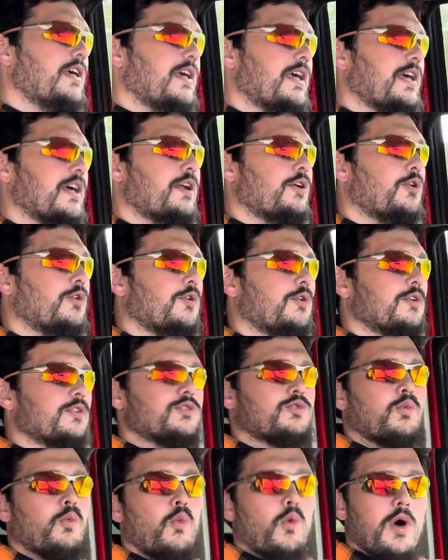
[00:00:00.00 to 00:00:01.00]
It
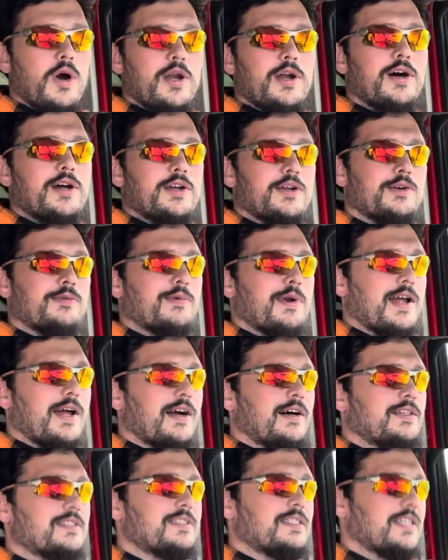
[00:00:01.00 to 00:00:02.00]
holds 100
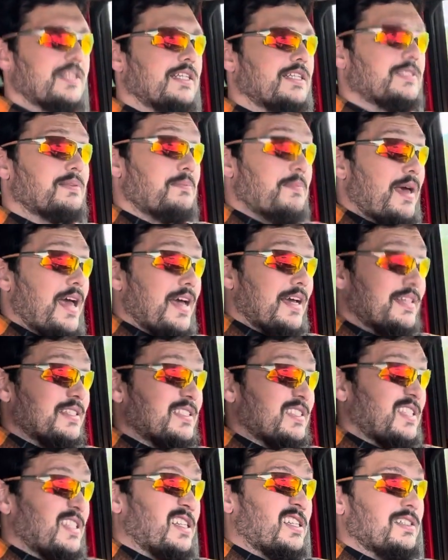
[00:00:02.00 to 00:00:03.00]
rounds in its
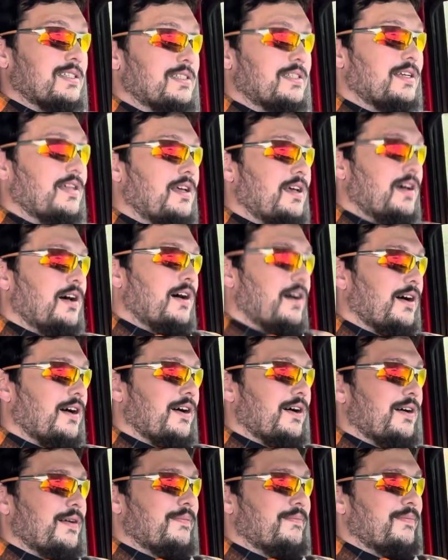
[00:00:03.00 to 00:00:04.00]
magazine,
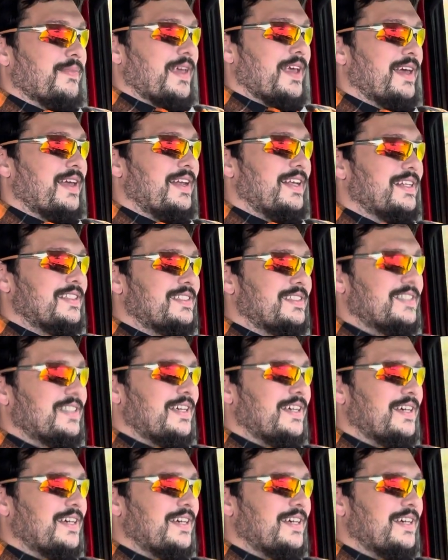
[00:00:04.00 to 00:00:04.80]
and it's